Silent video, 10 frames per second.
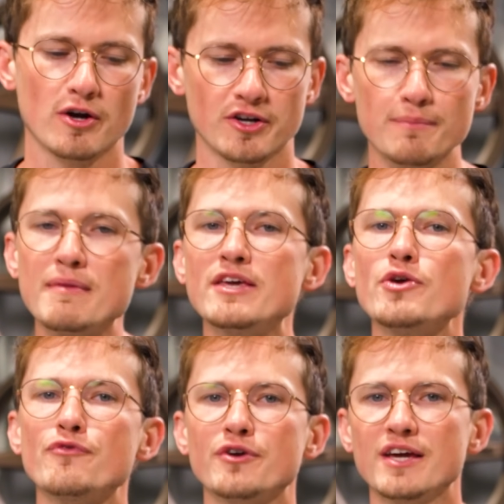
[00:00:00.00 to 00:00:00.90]
are gonna make
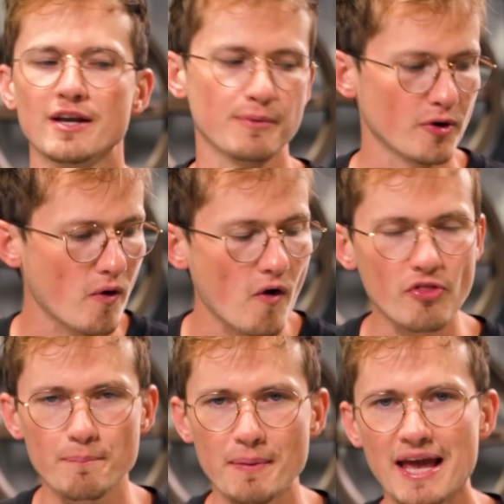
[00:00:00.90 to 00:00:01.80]
you forget about all
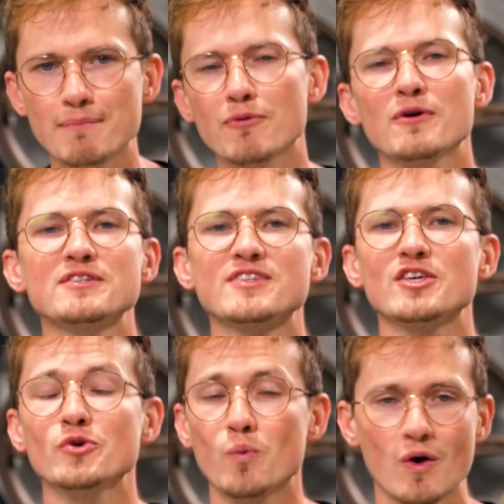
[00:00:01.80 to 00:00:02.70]
the pain points that
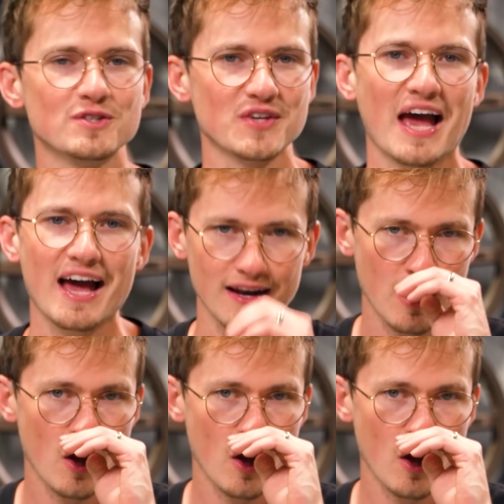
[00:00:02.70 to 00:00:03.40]
you once had